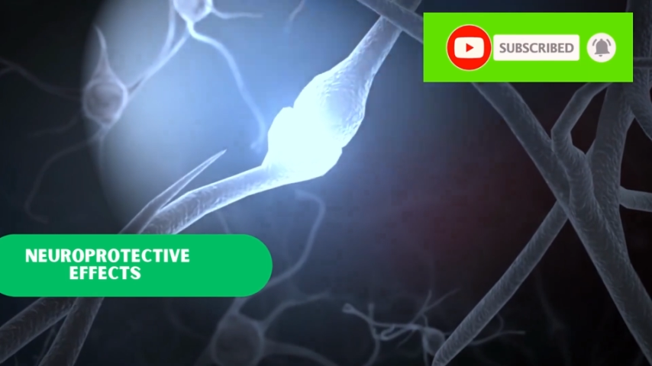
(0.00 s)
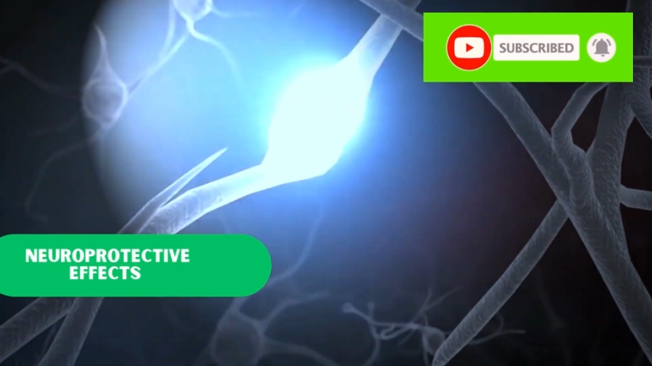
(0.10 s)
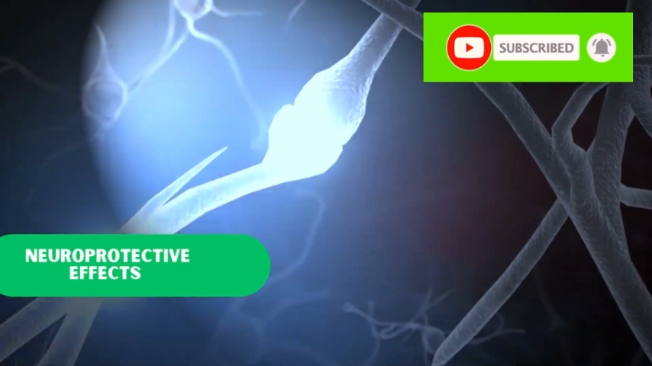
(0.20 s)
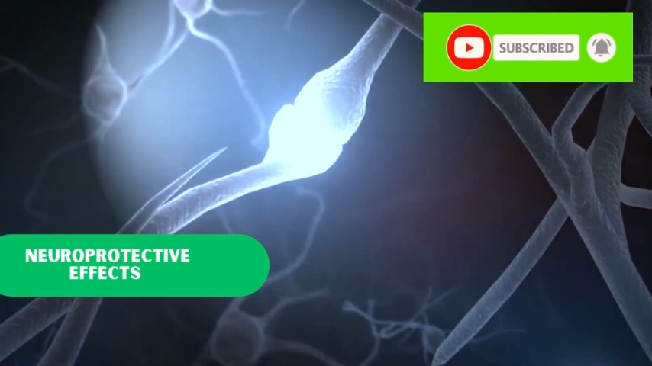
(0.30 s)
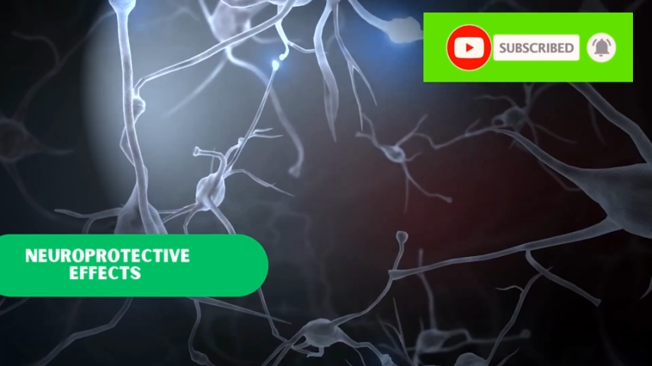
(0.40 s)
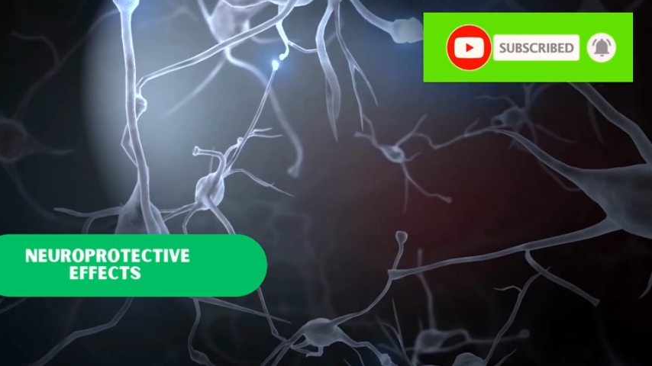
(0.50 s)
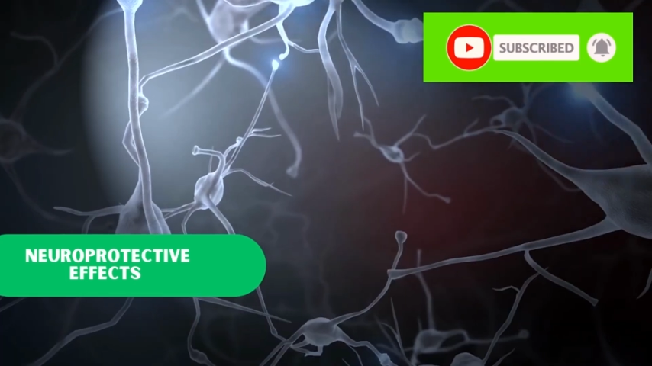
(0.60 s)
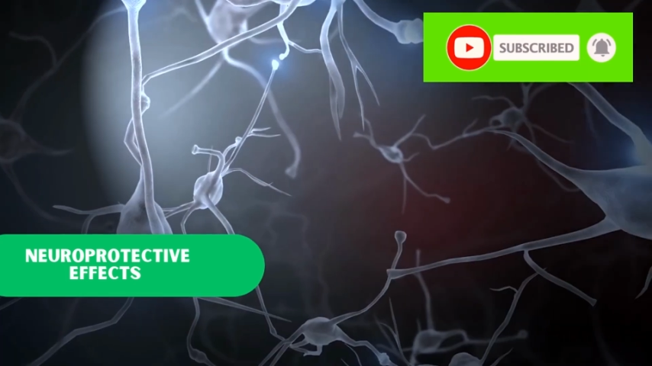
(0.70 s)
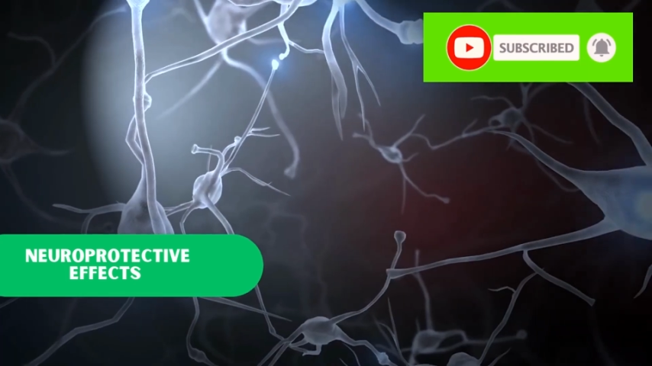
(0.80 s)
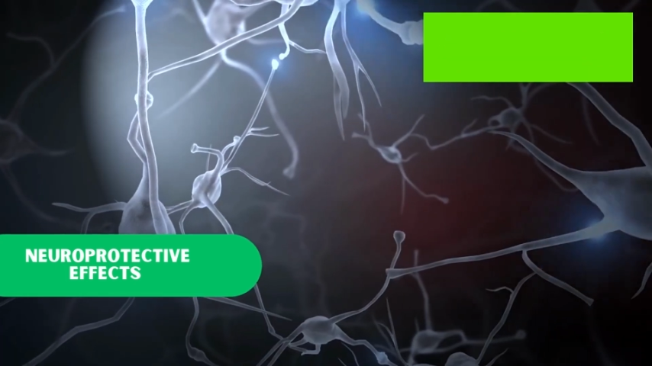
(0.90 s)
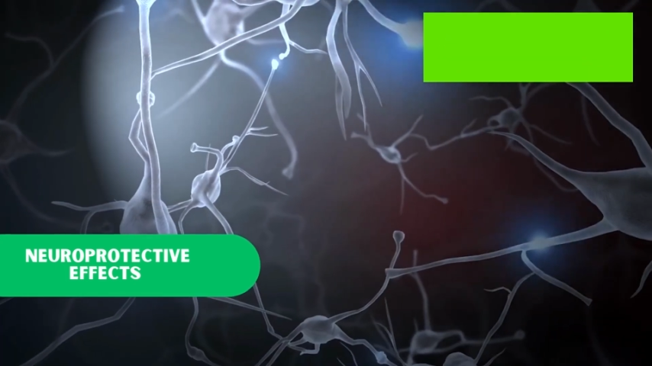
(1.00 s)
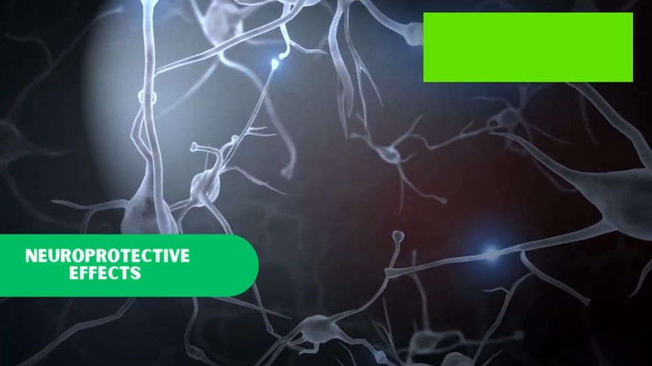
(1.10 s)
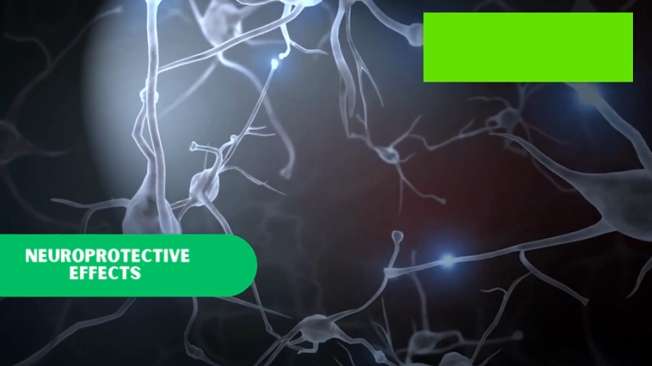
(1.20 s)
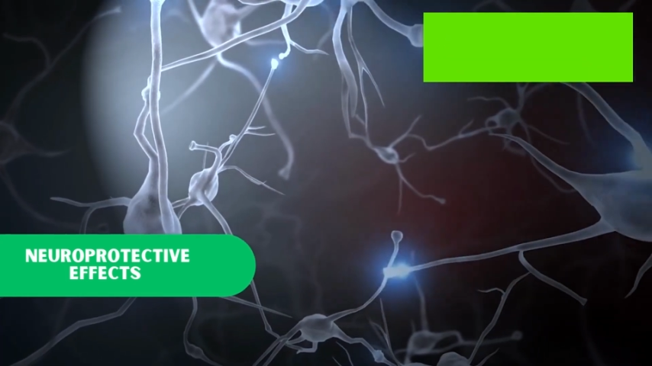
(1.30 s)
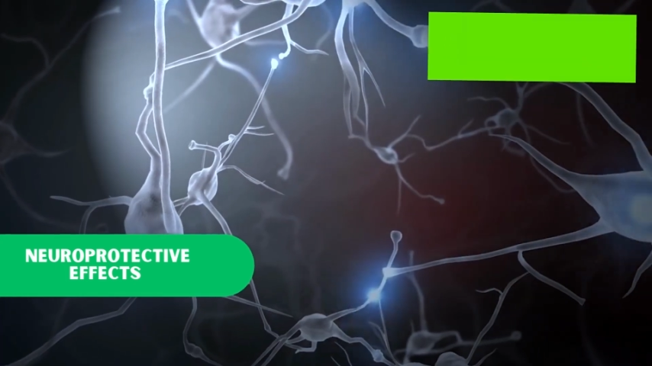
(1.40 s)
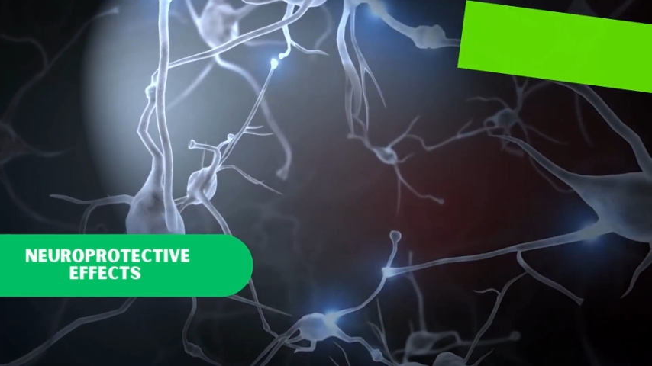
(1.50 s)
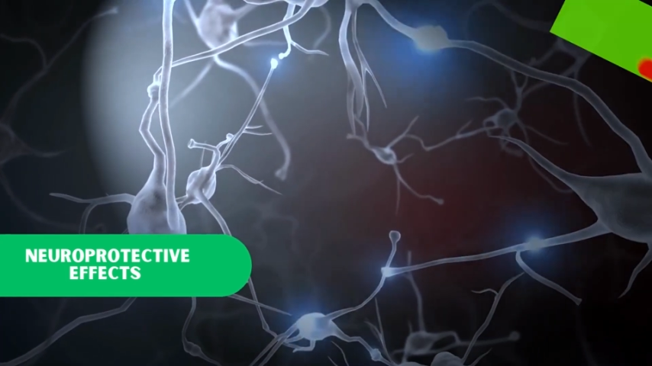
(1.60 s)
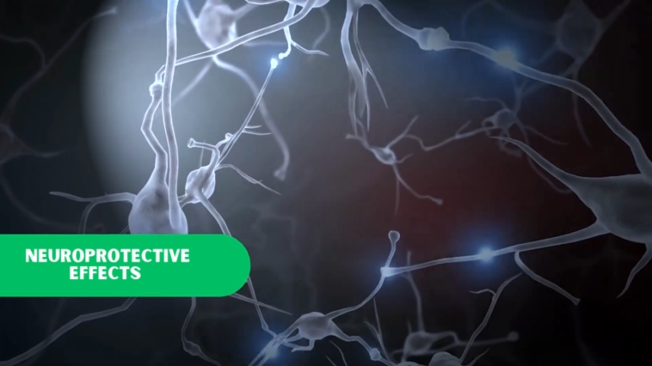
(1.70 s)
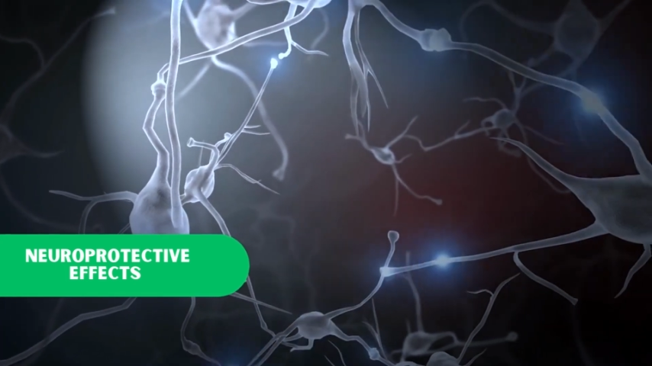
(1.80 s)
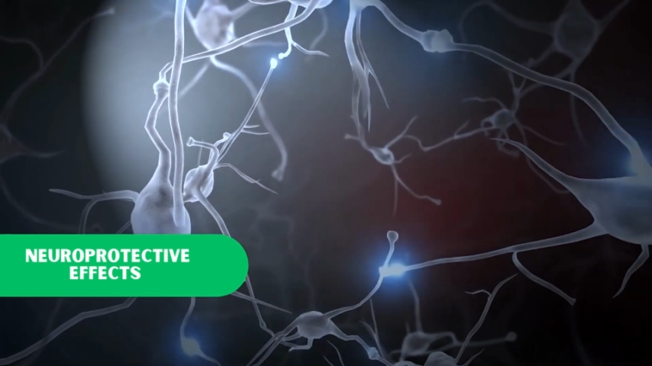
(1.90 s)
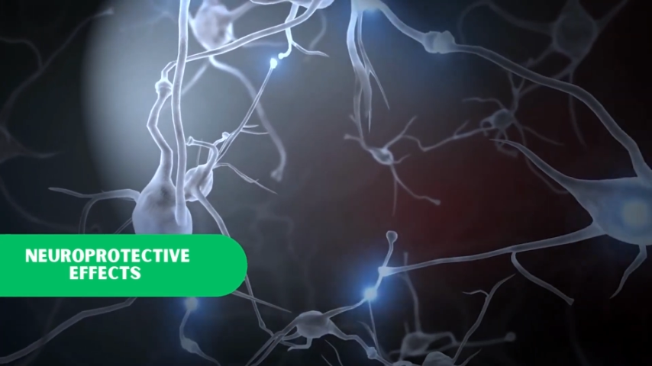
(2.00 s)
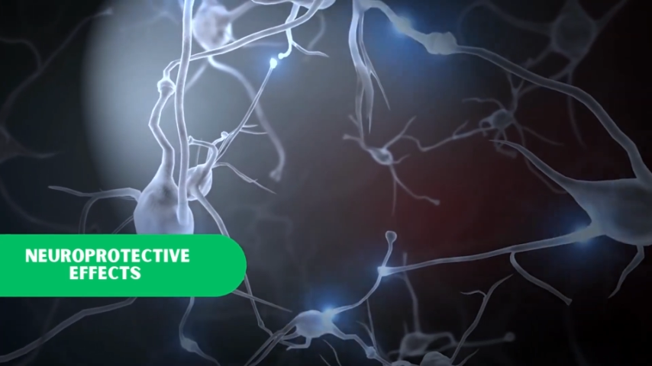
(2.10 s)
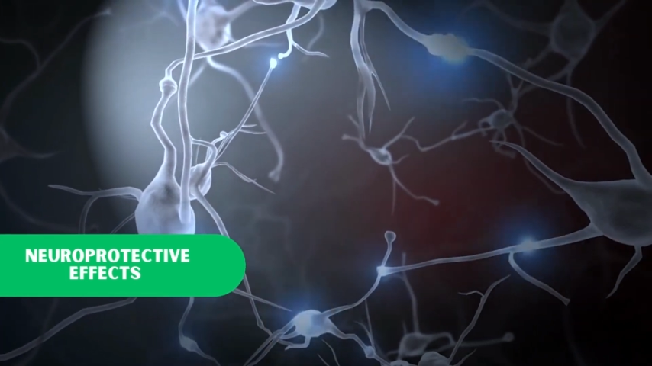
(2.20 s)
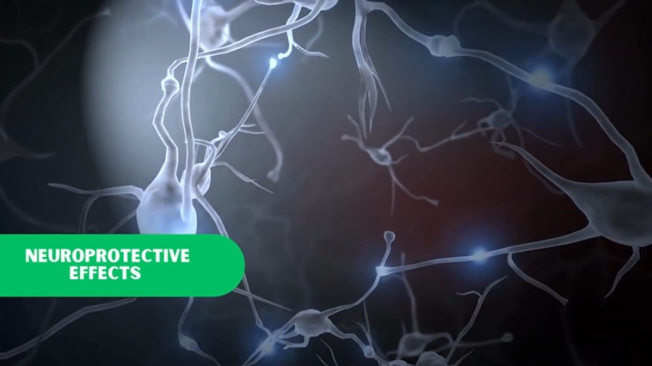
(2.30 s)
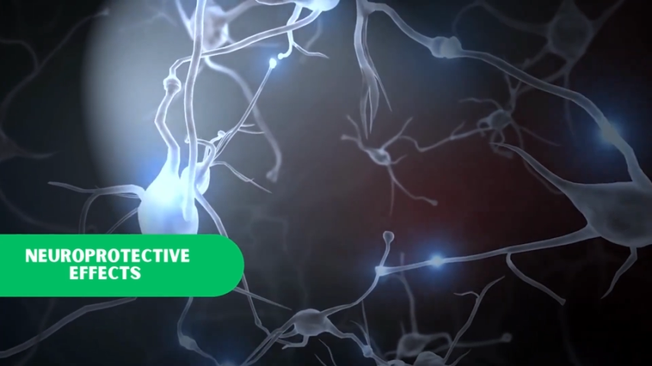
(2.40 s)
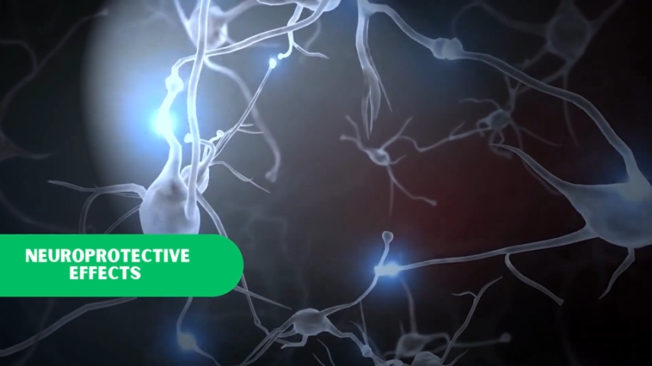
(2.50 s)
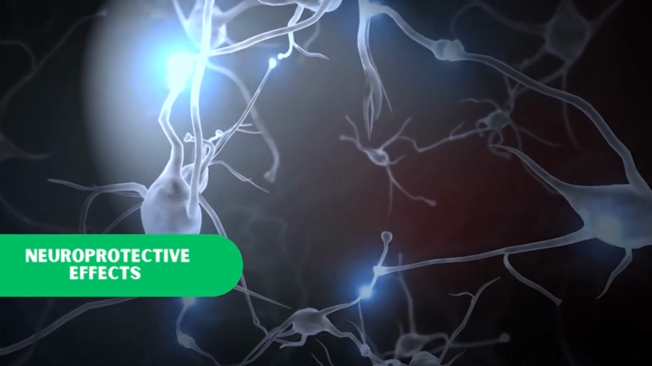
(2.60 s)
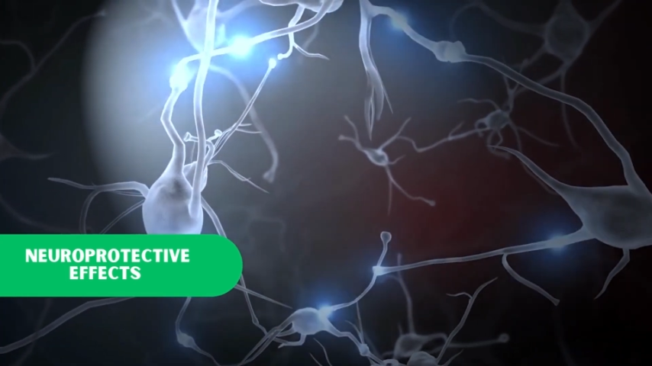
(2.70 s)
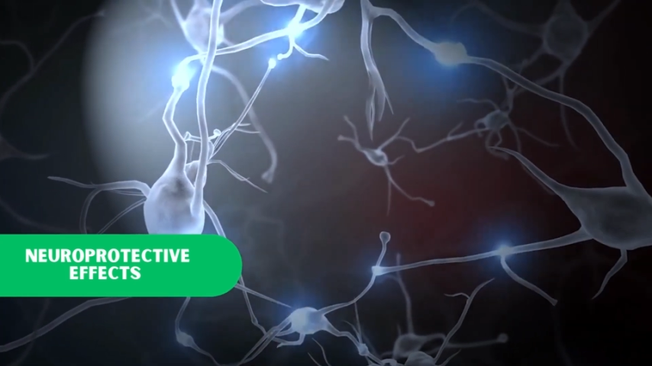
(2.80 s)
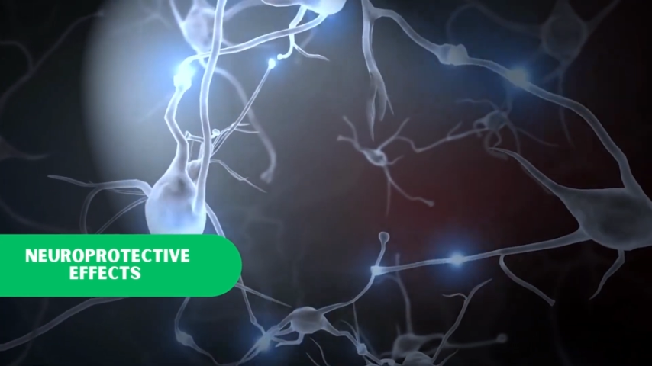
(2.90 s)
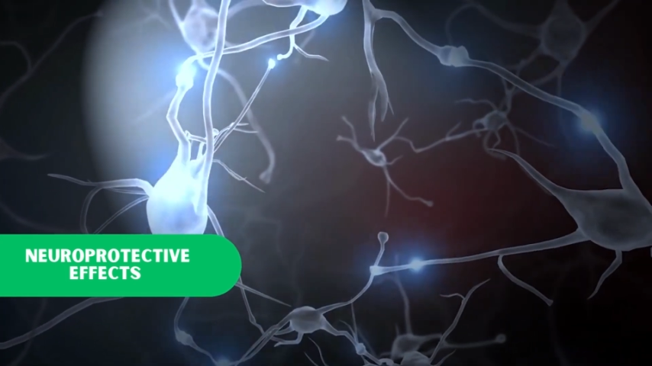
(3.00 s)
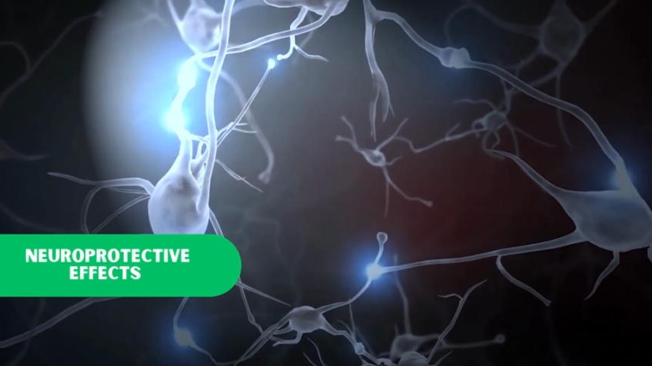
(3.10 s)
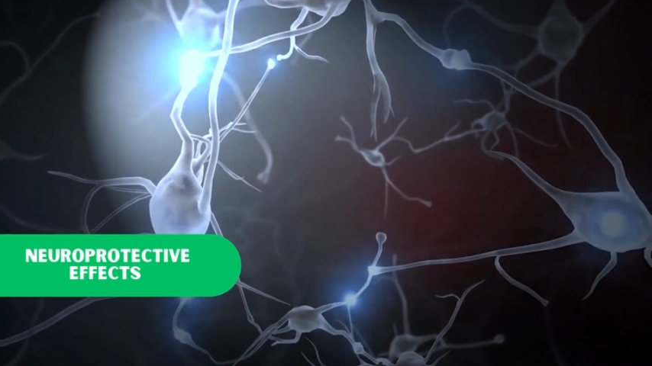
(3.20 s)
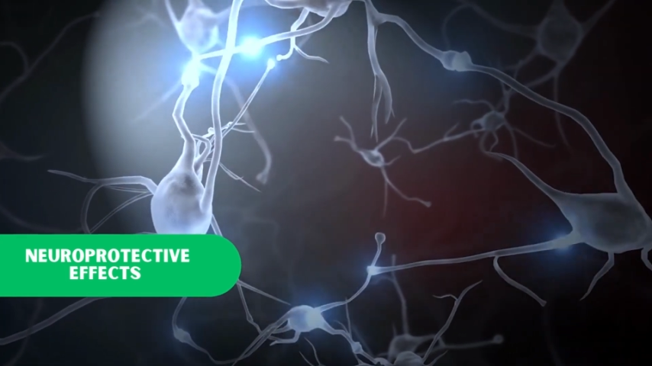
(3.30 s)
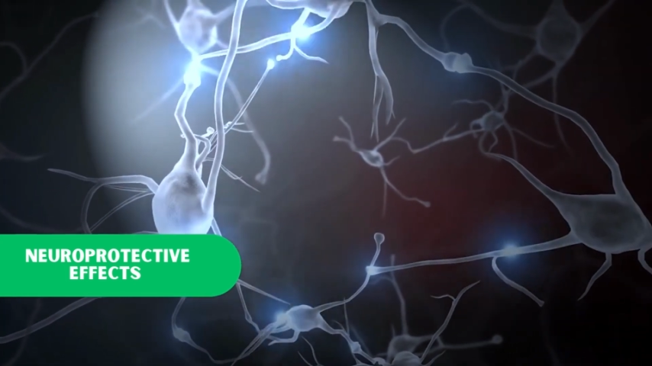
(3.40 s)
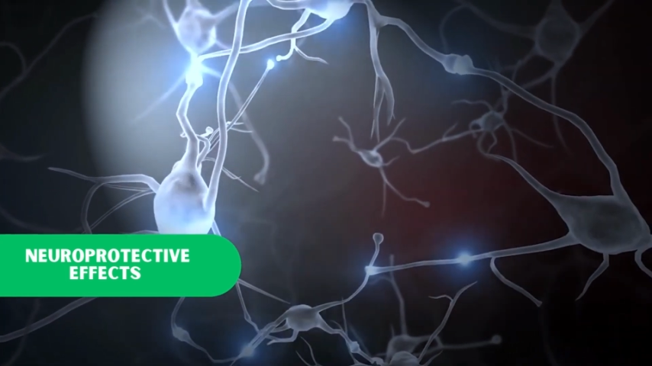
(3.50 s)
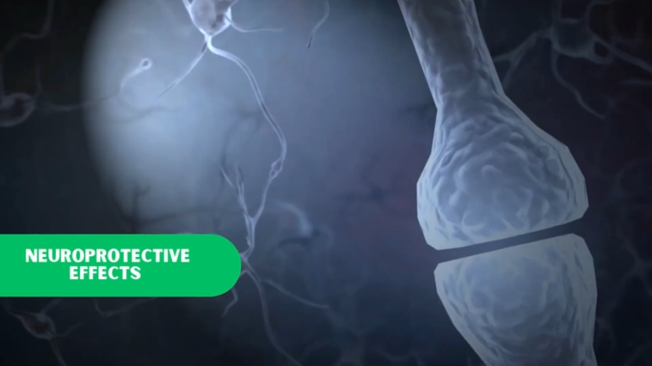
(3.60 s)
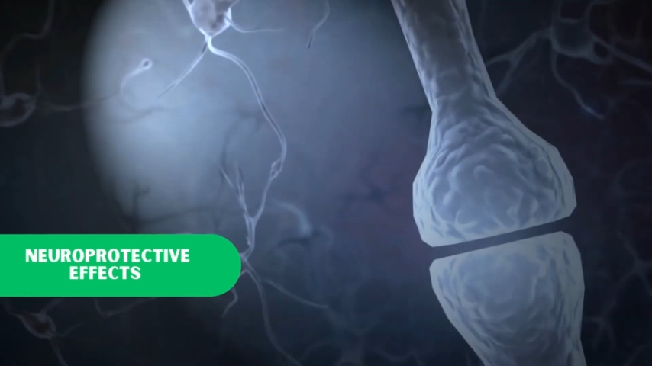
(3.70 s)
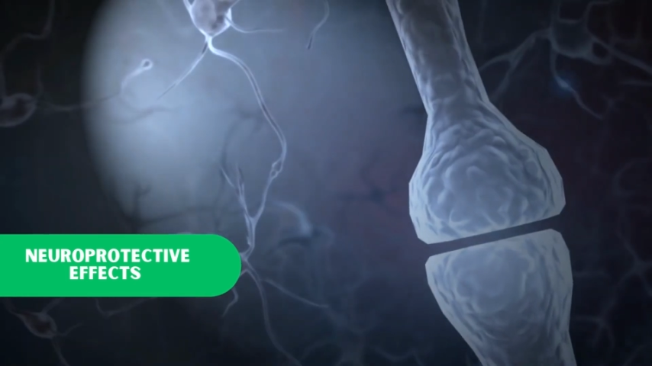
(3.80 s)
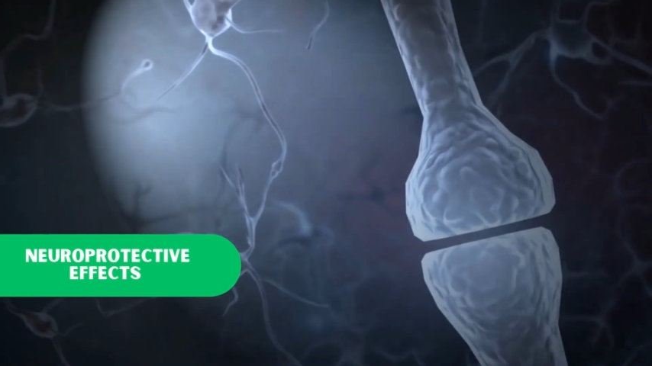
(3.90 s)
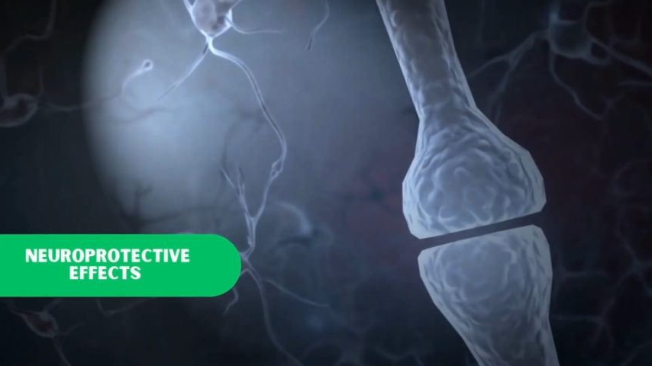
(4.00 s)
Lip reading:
Nobody's mouth can be seen.